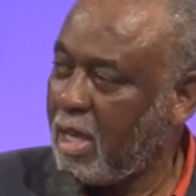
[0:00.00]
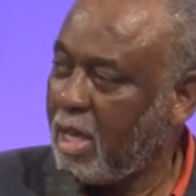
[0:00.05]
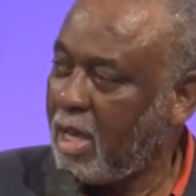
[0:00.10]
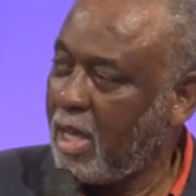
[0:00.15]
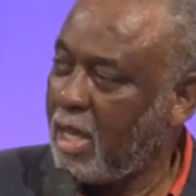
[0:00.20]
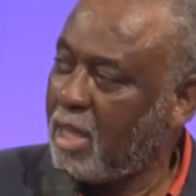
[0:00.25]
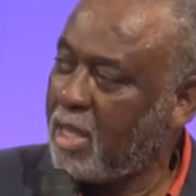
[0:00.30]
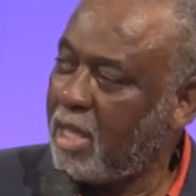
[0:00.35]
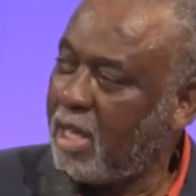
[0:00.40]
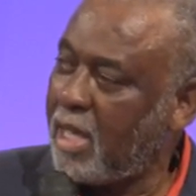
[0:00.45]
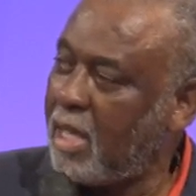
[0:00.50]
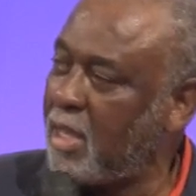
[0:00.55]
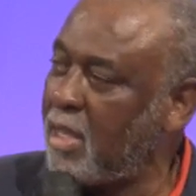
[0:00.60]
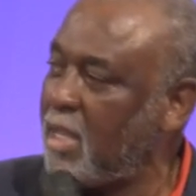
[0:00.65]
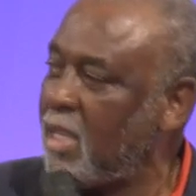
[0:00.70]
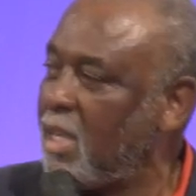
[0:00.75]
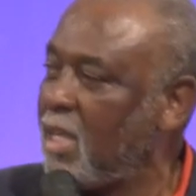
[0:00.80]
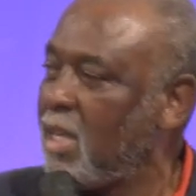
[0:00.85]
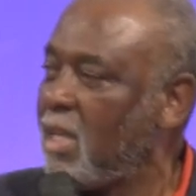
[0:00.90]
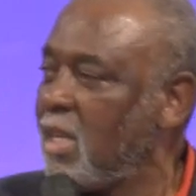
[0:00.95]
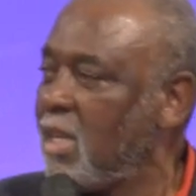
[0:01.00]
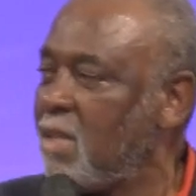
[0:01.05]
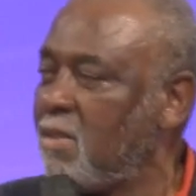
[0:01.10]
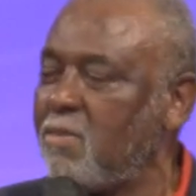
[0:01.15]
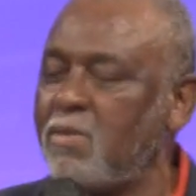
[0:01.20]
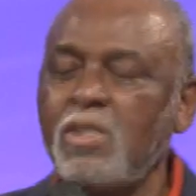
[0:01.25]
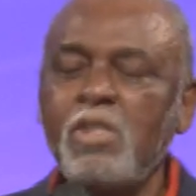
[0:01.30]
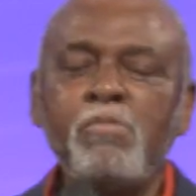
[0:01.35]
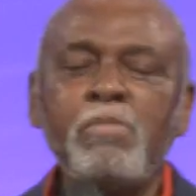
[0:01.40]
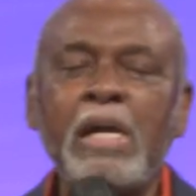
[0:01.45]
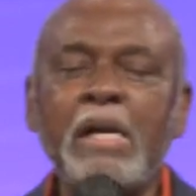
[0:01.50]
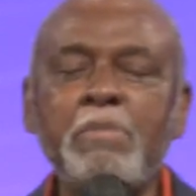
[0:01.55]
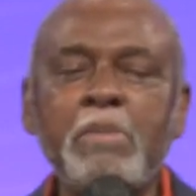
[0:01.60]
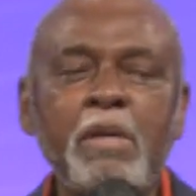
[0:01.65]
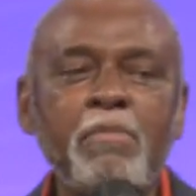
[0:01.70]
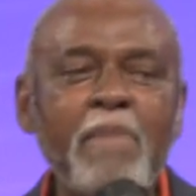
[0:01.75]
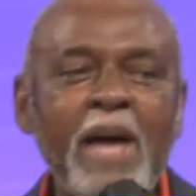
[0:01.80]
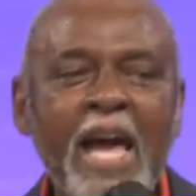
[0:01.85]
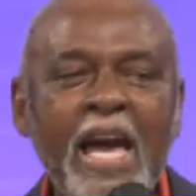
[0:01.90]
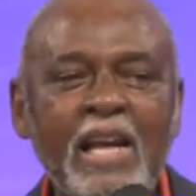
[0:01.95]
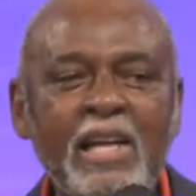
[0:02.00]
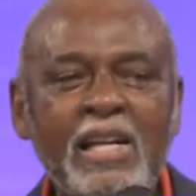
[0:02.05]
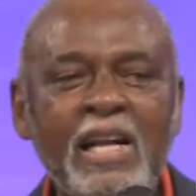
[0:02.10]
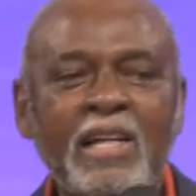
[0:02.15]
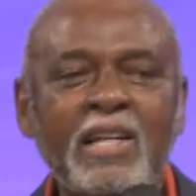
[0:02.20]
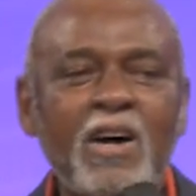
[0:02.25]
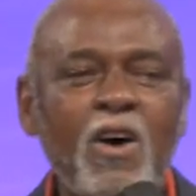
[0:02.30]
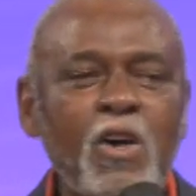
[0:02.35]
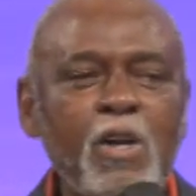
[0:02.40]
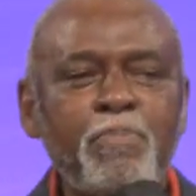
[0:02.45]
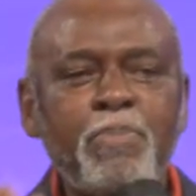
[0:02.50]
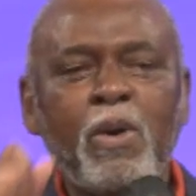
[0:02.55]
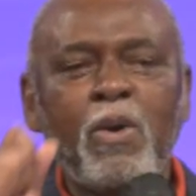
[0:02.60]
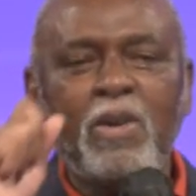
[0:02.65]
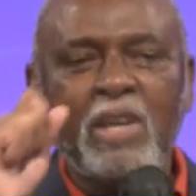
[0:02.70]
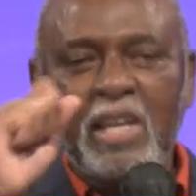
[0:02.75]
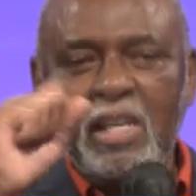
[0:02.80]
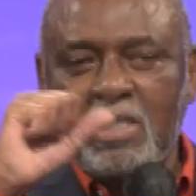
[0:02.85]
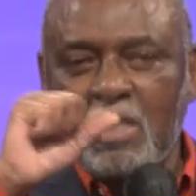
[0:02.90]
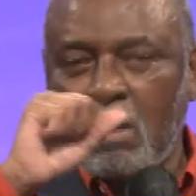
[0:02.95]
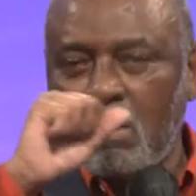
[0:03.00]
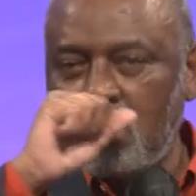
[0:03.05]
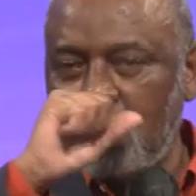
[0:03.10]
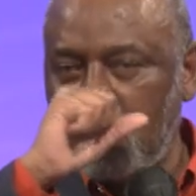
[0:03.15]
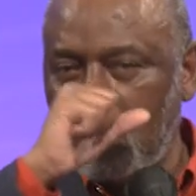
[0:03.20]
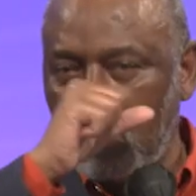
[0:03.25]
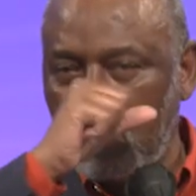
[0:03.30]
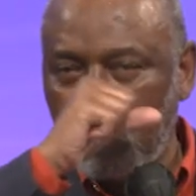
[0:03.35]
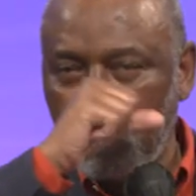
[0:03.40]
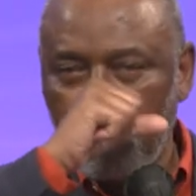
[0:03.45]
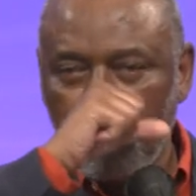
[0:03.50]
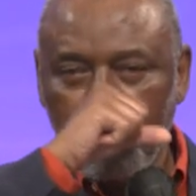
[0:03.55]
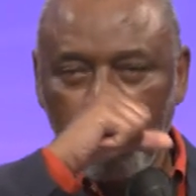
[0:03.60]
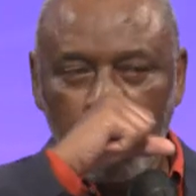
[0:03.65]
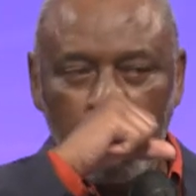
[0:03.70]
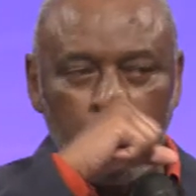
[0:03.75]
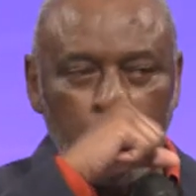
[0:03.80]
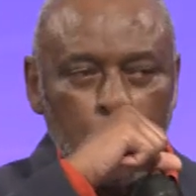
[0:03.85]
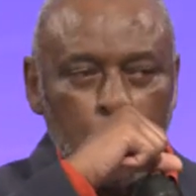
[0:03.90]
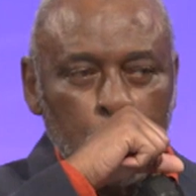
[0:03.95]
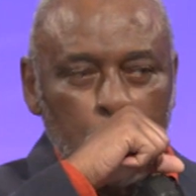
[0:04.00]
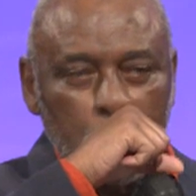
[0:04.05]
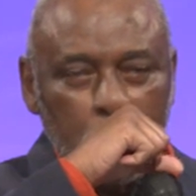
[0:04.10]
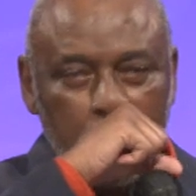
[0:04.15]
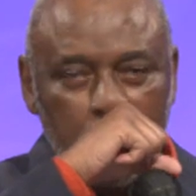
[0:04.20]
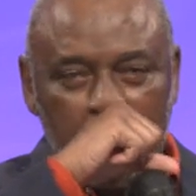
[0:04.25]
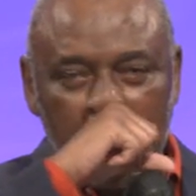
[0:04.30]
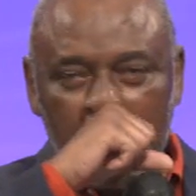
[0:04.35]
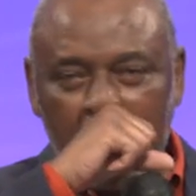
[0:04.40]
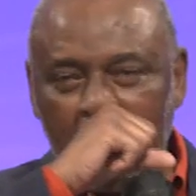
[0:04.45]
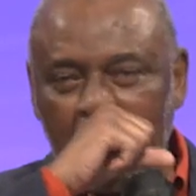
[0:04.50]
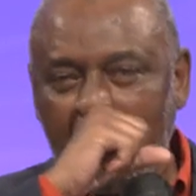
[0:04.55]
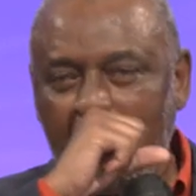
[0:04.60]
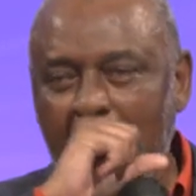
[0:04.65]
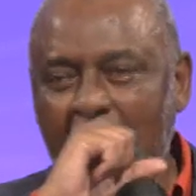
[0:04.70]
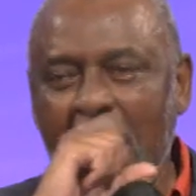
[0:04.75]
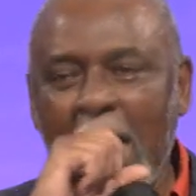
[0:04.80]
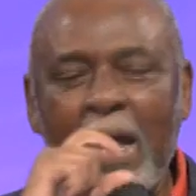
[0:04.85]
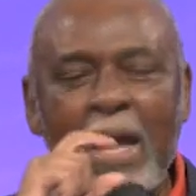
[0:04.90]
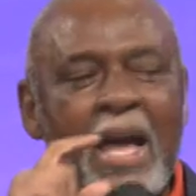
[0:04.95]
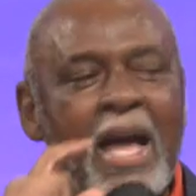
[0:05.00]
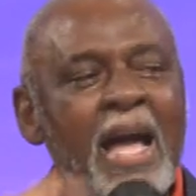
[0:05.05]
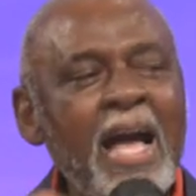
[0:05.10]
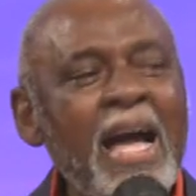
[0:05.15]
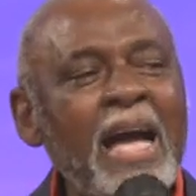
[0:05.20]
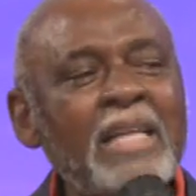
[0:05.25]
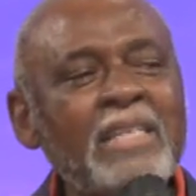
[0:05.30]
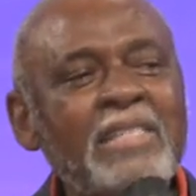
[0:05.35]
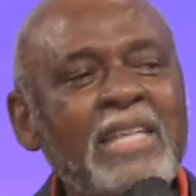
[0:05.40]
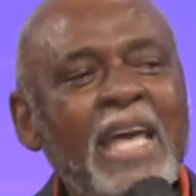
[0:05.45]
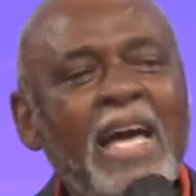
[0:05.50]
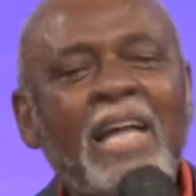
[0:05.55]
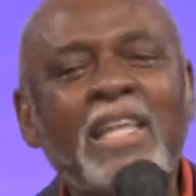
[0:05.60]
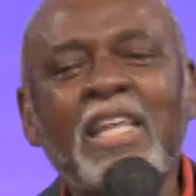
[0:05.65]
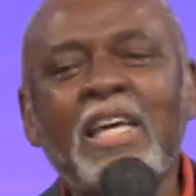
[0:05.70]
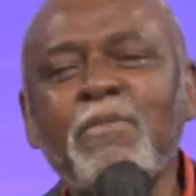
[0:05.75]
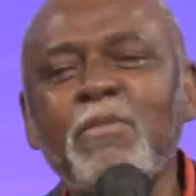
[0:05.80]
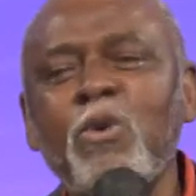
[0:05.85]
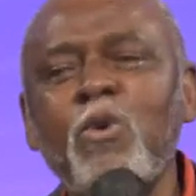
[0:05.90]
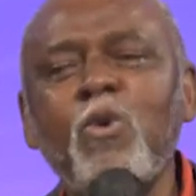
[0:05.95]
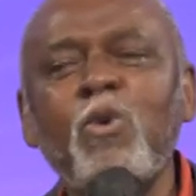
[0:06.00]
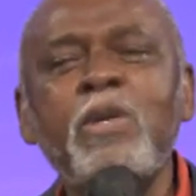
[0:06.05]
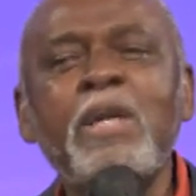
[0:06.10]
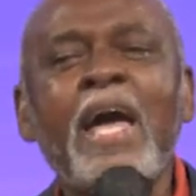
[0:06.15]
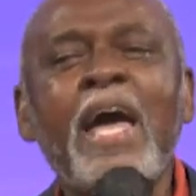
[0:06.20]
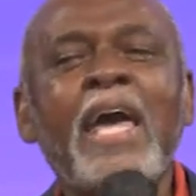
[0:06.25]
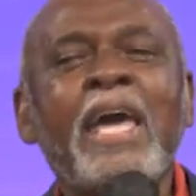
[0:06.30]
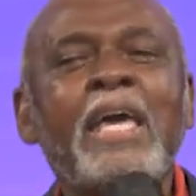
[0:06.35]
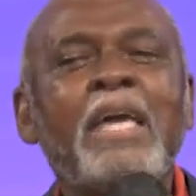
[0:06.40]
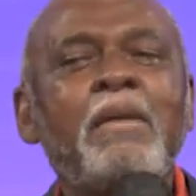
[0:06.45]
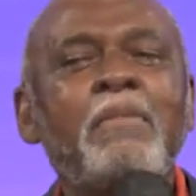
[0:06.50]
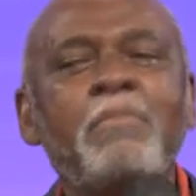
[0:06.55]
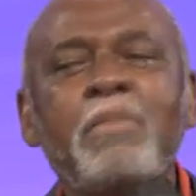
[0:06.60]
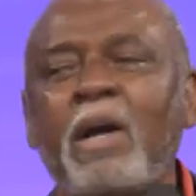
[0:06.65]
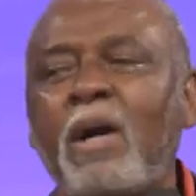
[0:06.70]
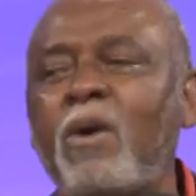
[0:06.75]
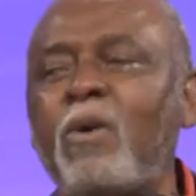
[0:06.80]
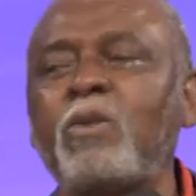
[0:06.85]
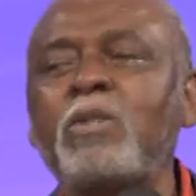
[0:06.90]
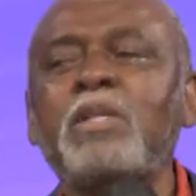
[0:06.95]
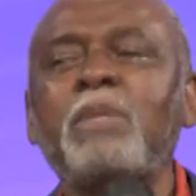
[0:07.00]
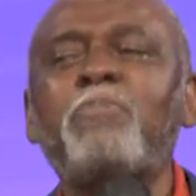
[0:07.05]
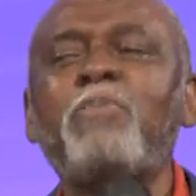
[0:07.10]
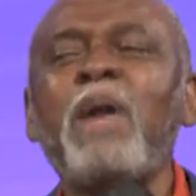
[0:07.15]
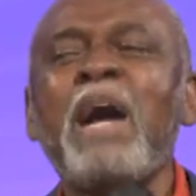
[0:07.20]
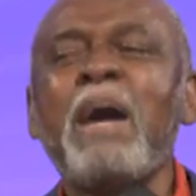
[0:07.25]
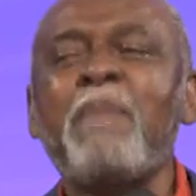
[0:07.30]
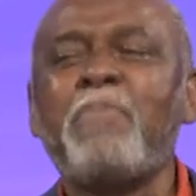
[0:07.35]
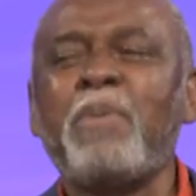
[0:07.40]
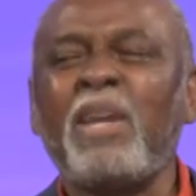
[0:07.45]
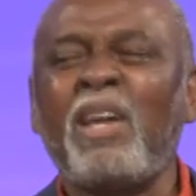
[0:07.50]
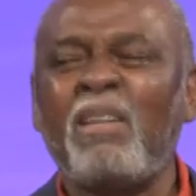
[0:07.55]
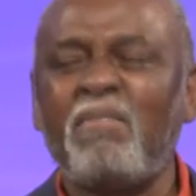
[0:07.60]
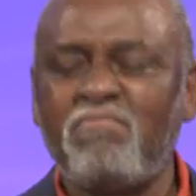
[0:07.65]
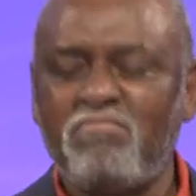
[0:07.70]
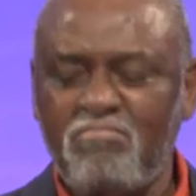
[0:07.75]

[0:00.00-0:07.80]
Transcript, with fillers: And then when you make me mad and I call the police on you, I, I tell them who named on the property.